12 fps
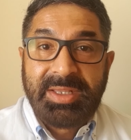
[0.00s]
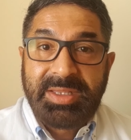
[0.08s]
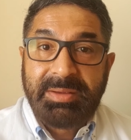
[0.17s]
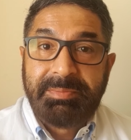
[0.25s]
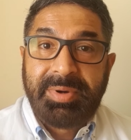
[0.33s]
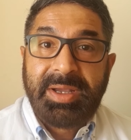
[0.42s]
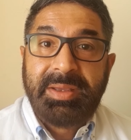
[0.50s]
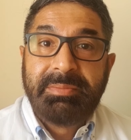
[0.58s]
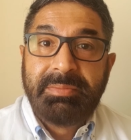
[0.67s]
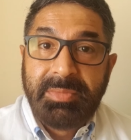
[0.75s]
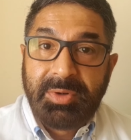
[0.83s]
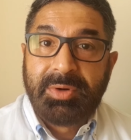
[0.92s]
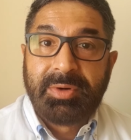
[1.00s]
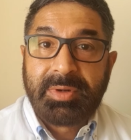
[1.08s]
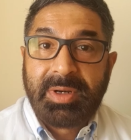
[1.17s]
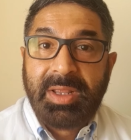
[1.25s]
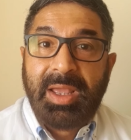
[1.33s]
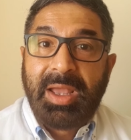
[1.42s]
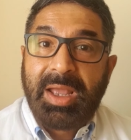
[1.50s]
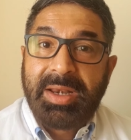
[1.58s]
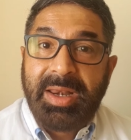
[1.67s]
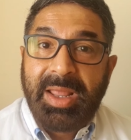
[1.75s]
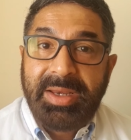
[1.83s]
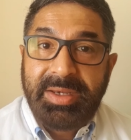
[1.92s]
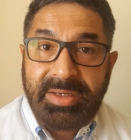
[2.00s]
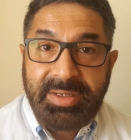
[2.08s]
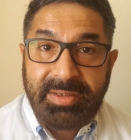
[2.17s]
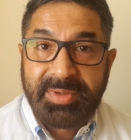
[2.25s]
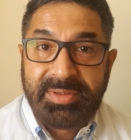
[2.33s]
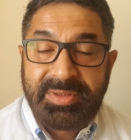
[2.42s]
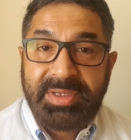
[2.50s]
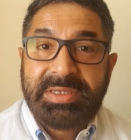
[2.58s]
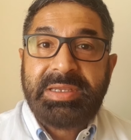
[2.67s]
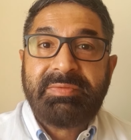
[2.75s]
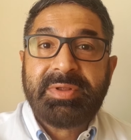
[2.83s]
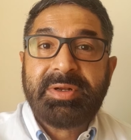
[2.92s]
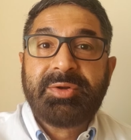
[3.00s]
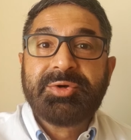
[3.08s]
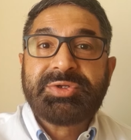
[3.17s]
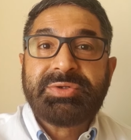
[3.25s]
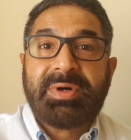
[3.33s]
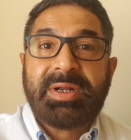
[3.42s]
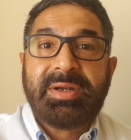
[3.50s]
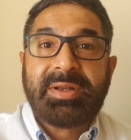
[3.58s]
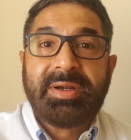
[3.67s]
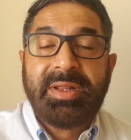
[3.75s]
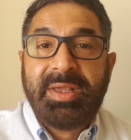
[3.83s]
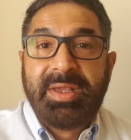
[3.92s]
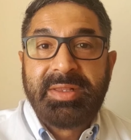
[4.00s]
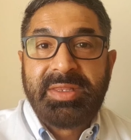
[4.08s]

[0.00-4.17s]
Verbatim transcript: they buy more at ninety, thinking when it goes to one hundred,